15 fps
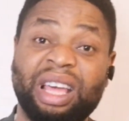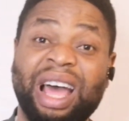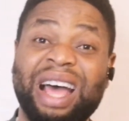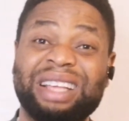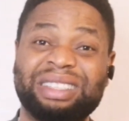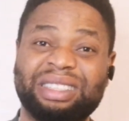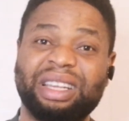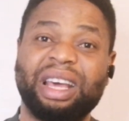
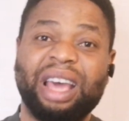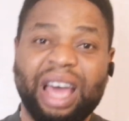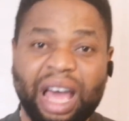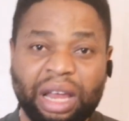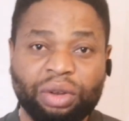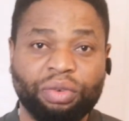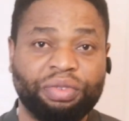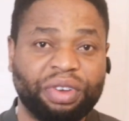has
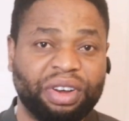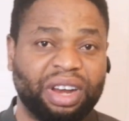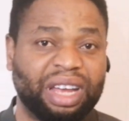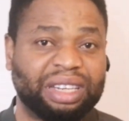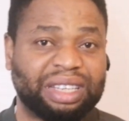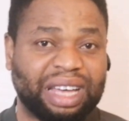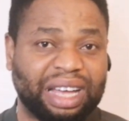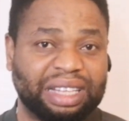an
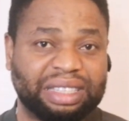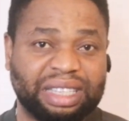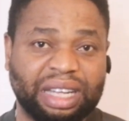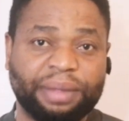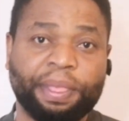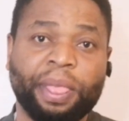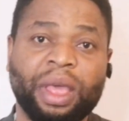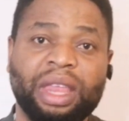ovarian
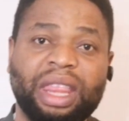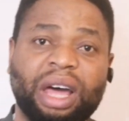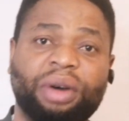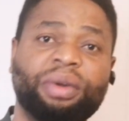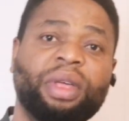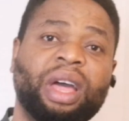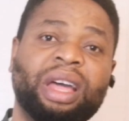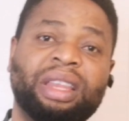cancer.
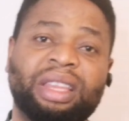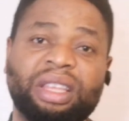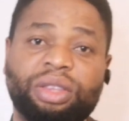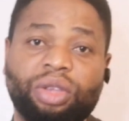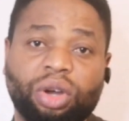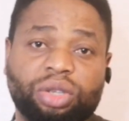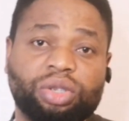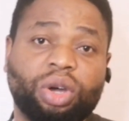Now, the
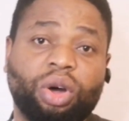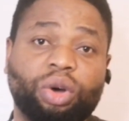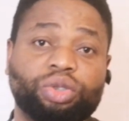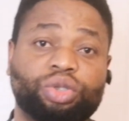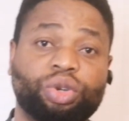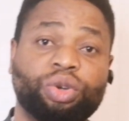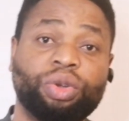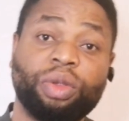doctor
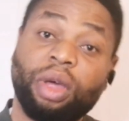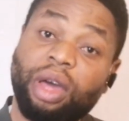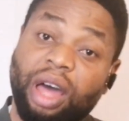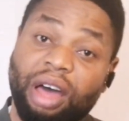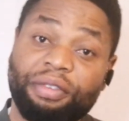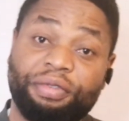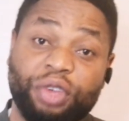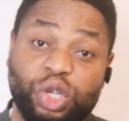also
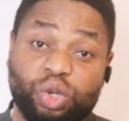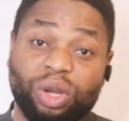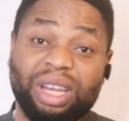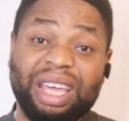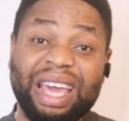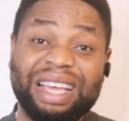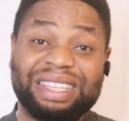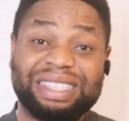
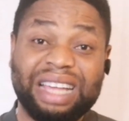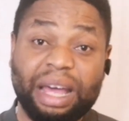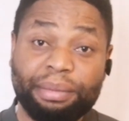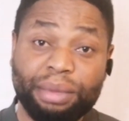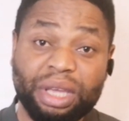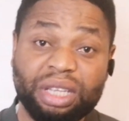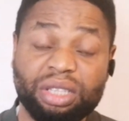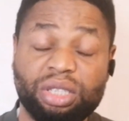visually
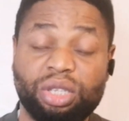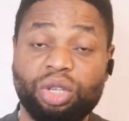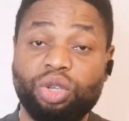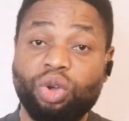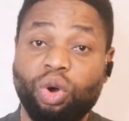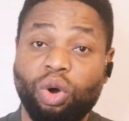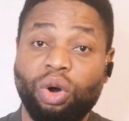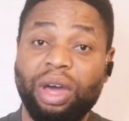examines
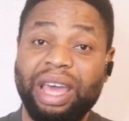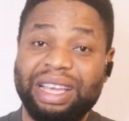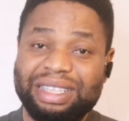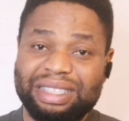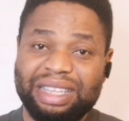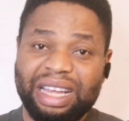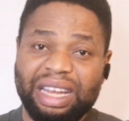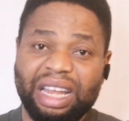your
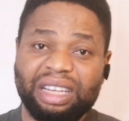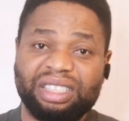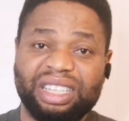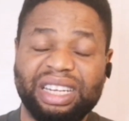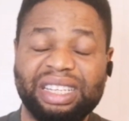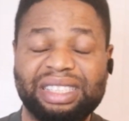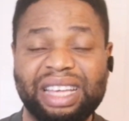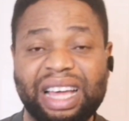external
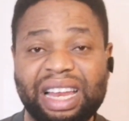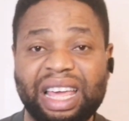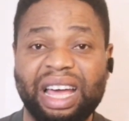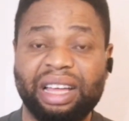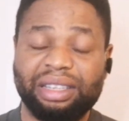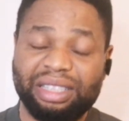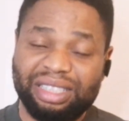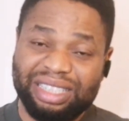
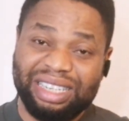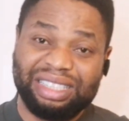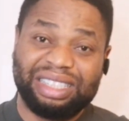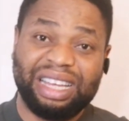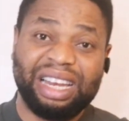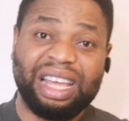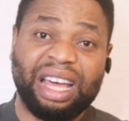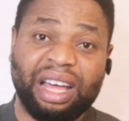genitalia, the
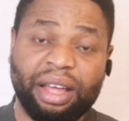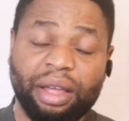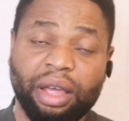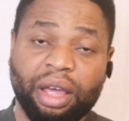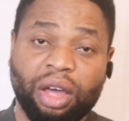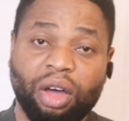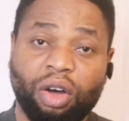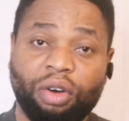genitalia
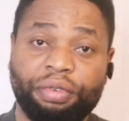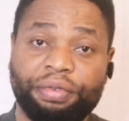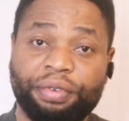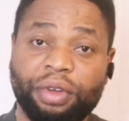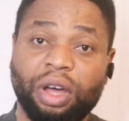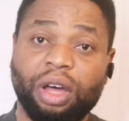of